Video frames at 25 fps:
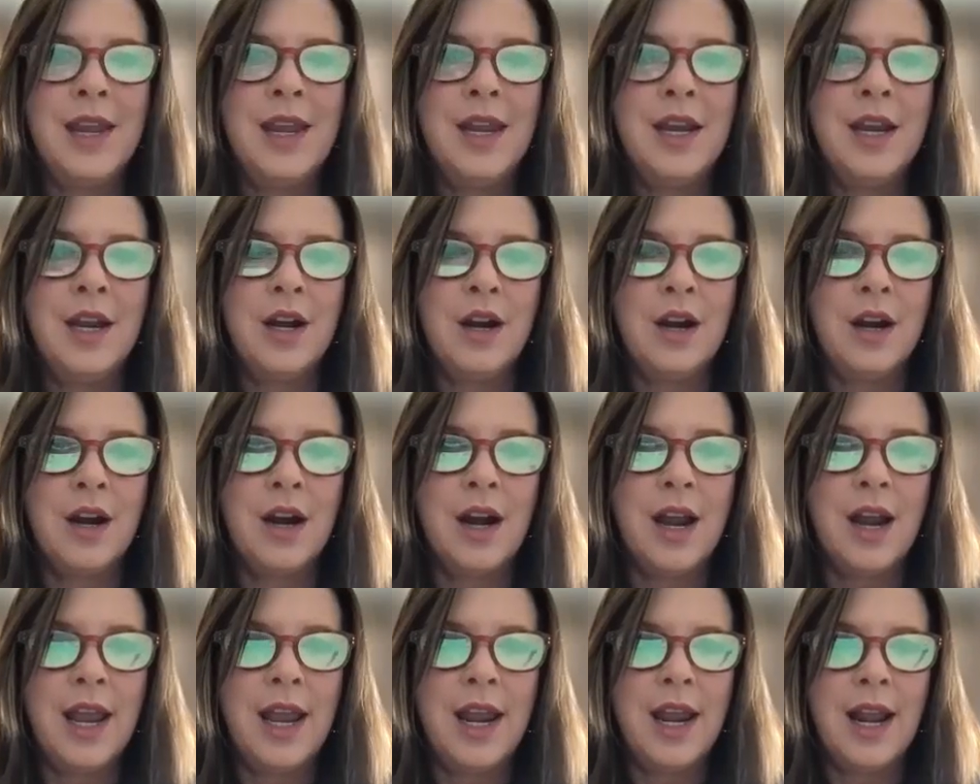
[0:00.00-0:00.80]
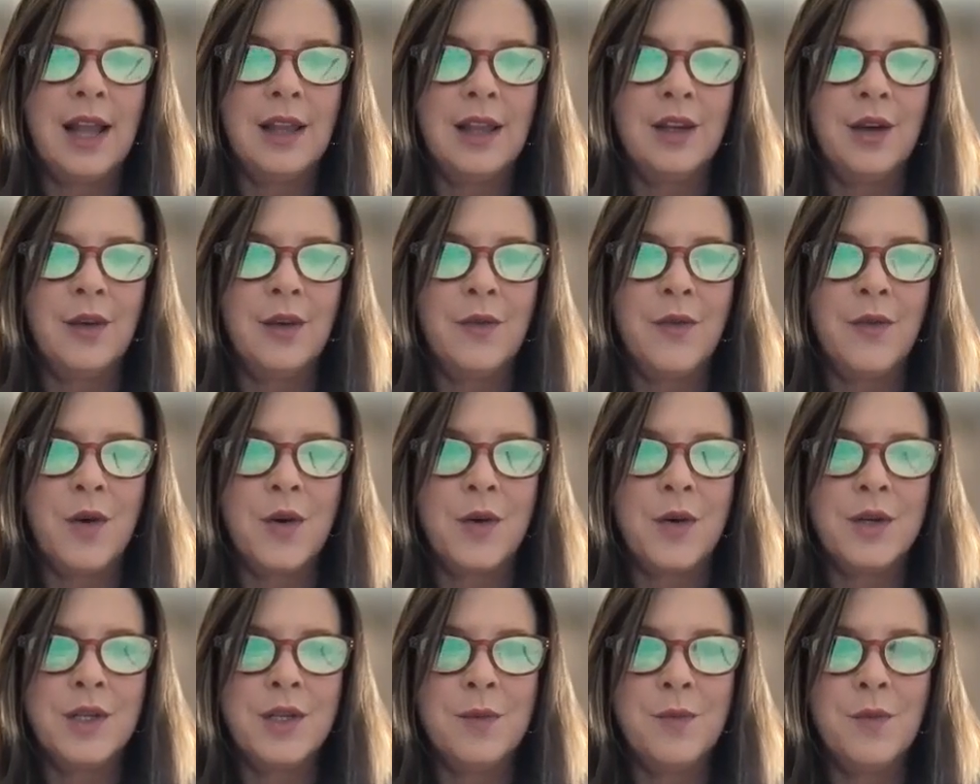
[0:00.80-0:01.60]
here, and I look
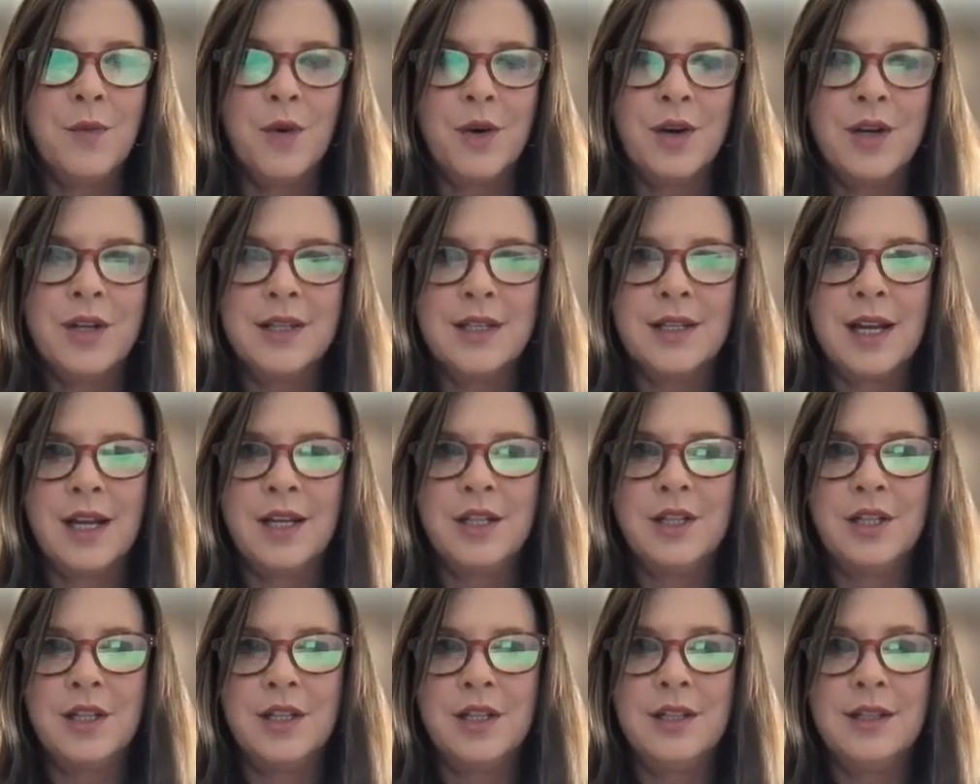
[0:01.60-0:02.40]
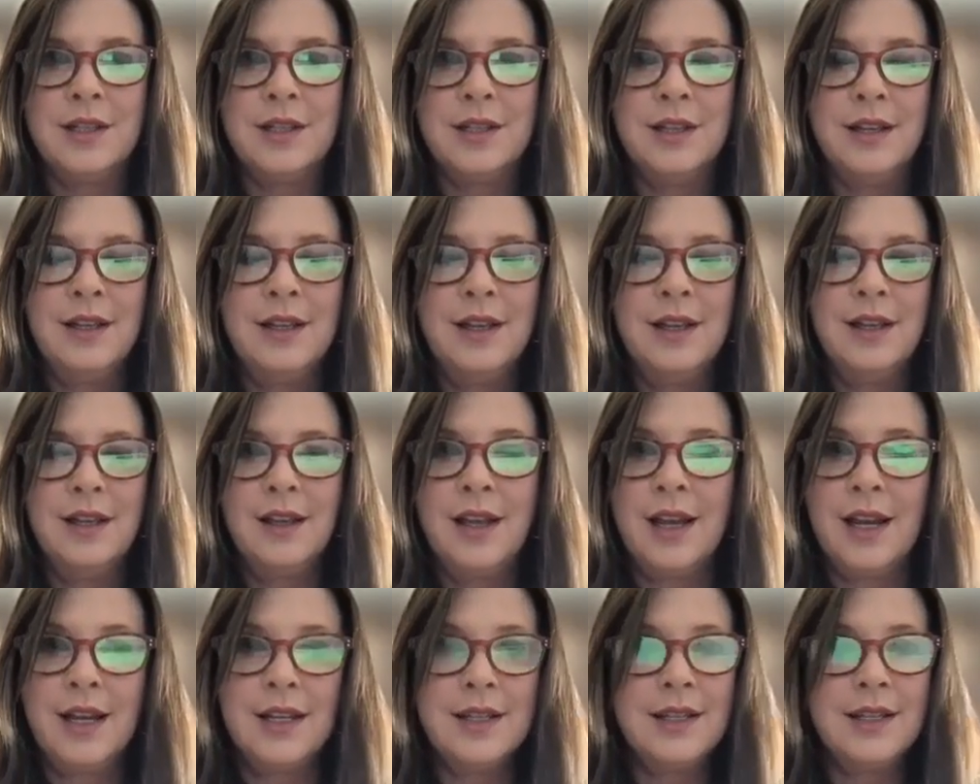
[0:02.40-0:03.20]
forward to more discussions.
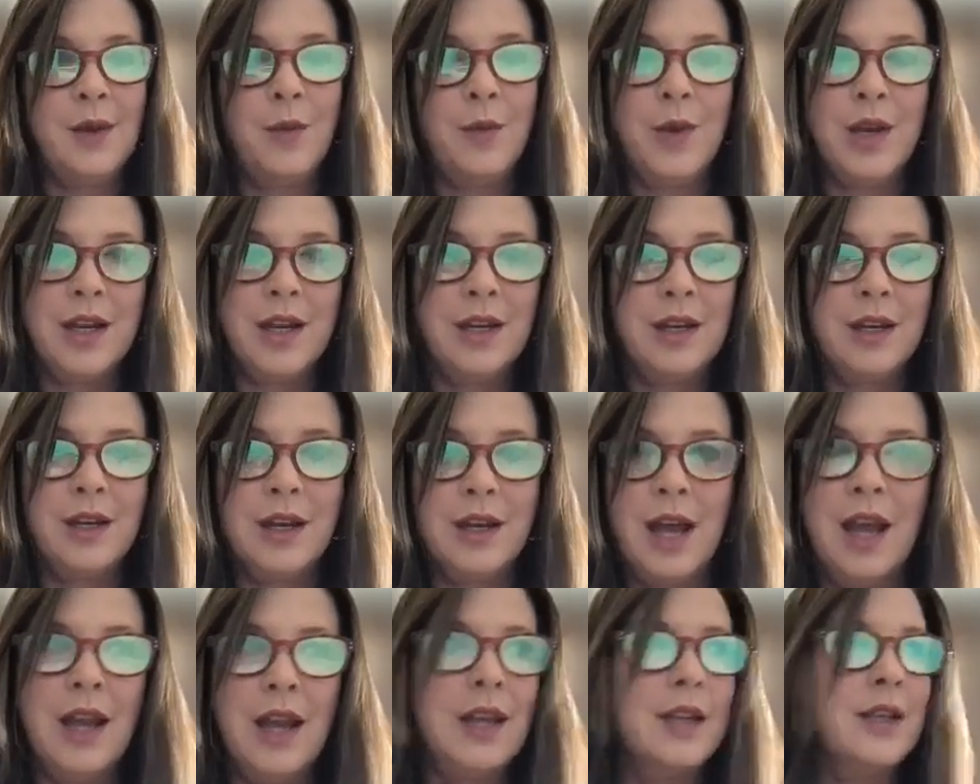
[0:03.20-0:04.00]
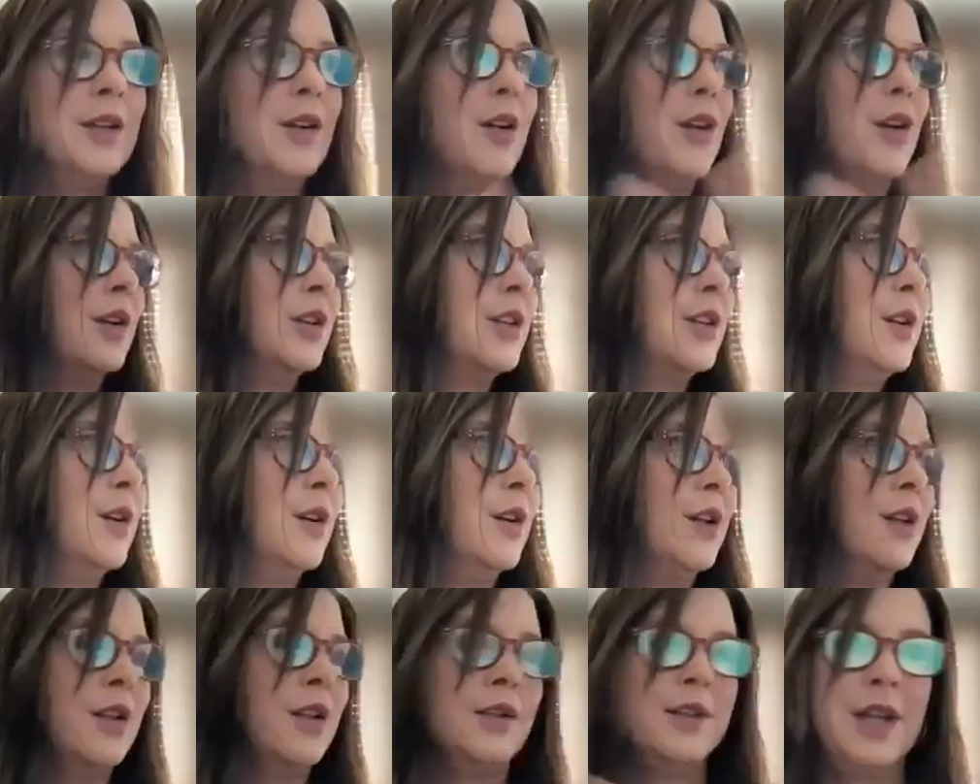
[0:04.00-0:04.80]
Like I said, I could talk to you
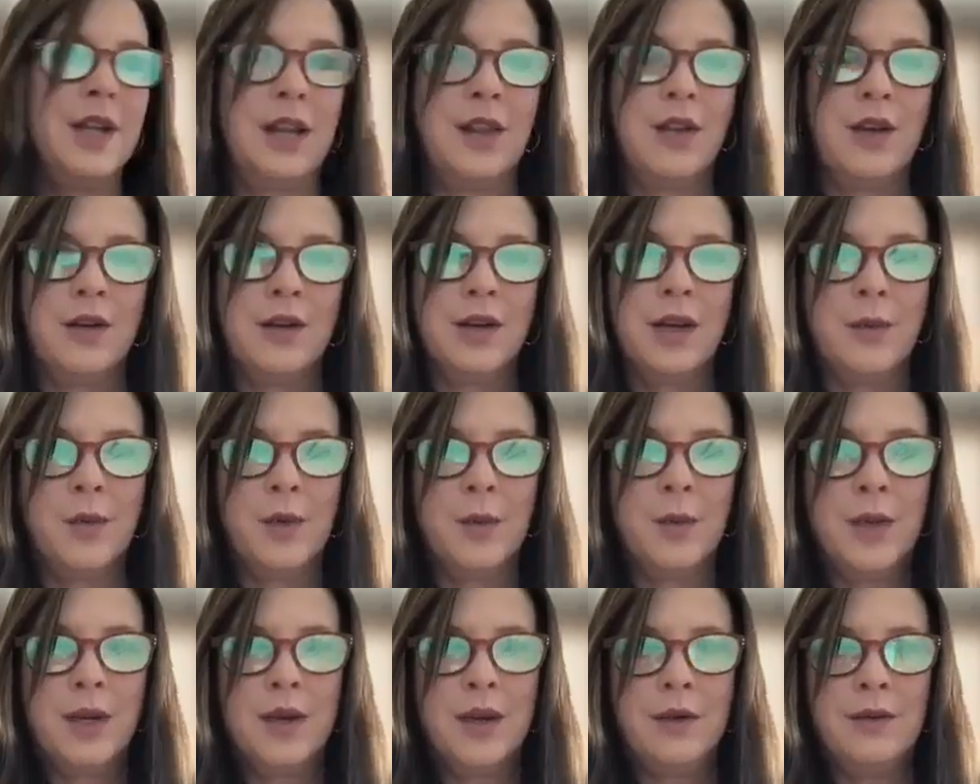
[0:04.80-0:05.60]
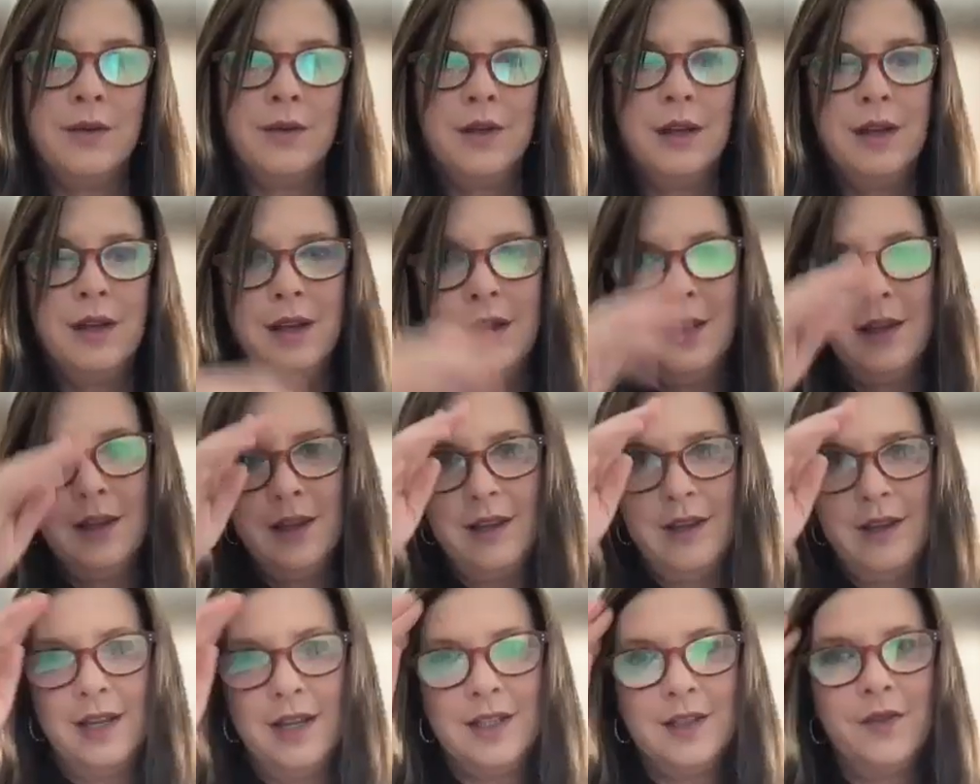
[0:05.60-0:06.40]
all day long. It would be,
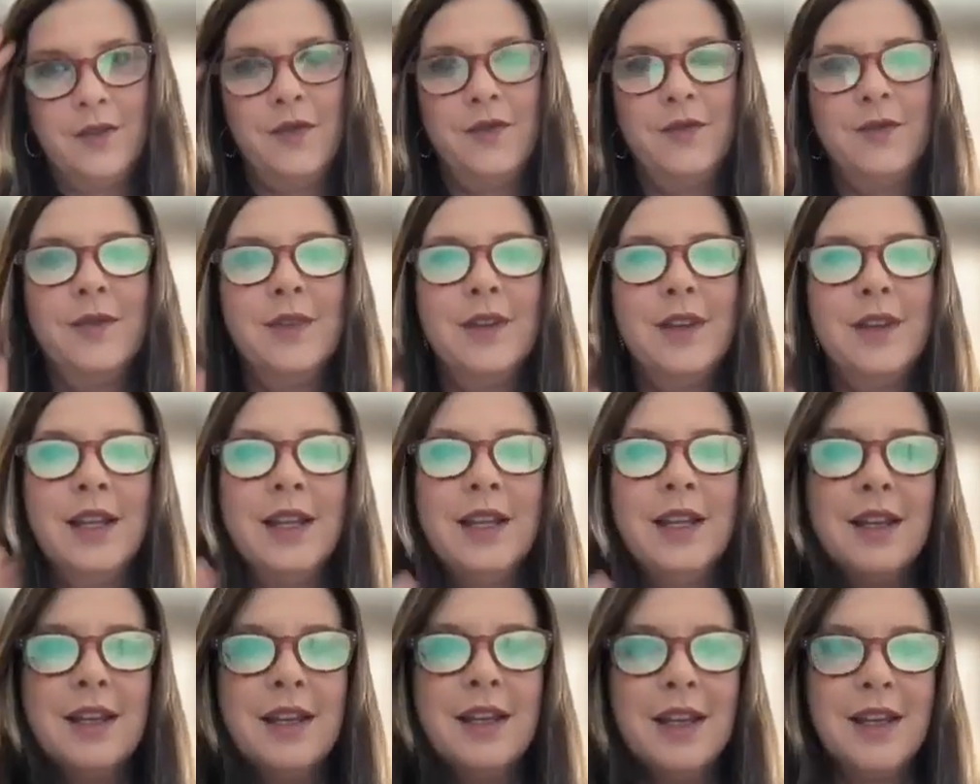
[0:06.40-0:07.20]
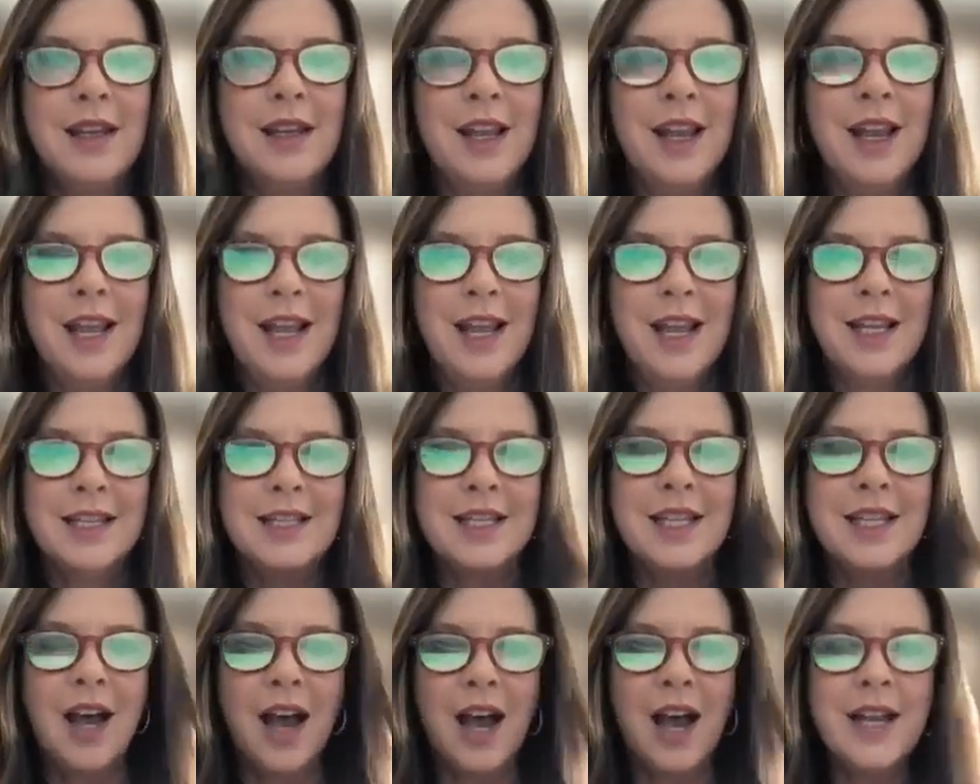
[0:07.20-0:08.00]
it's
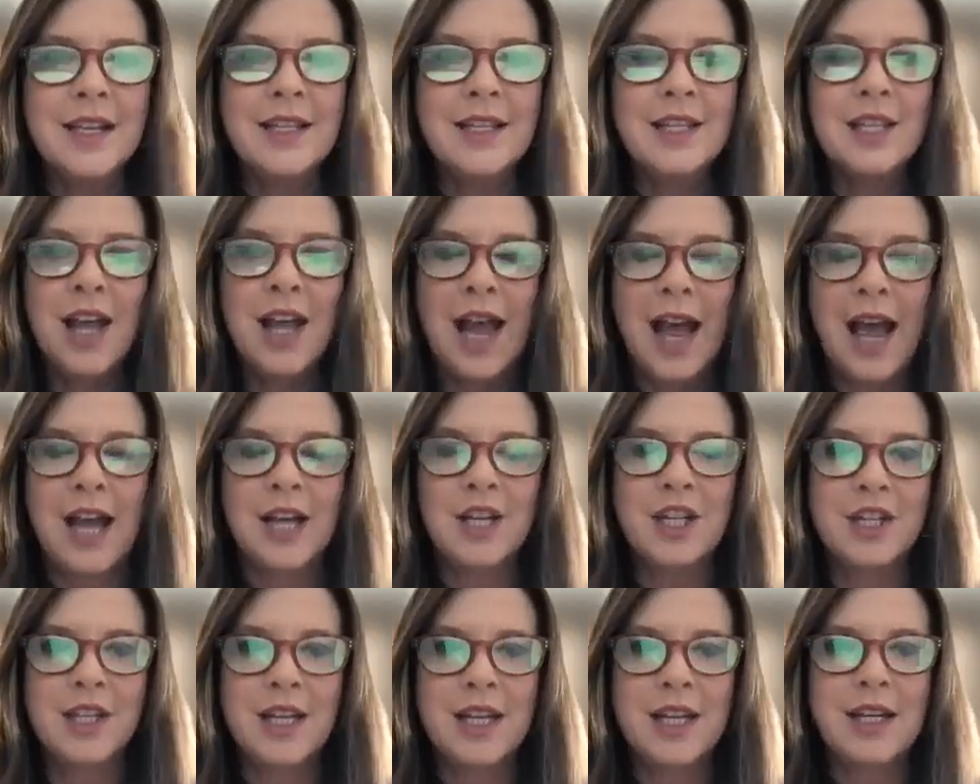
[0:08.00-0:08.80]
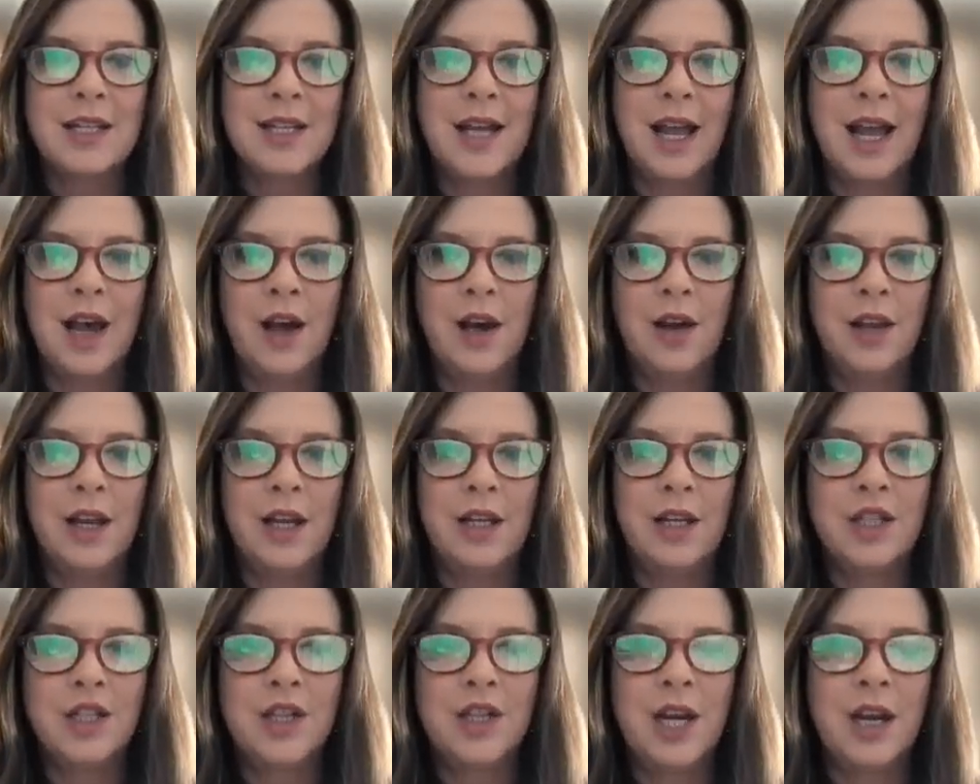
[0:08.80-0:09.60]
it's nice to hash things out
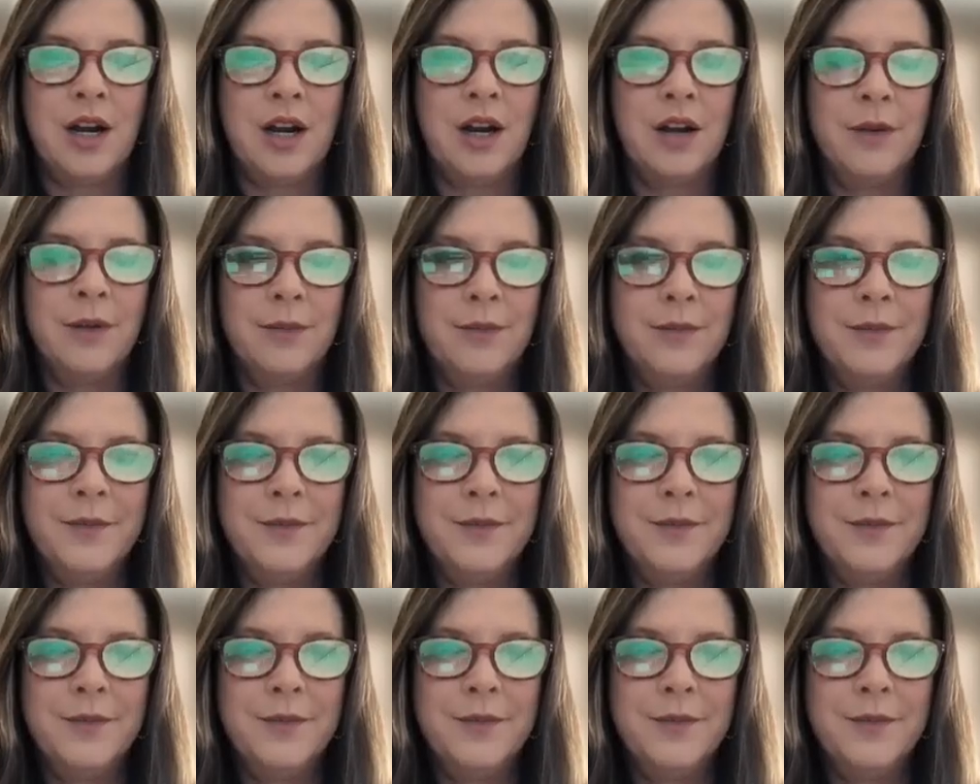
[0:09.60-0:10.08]
and share.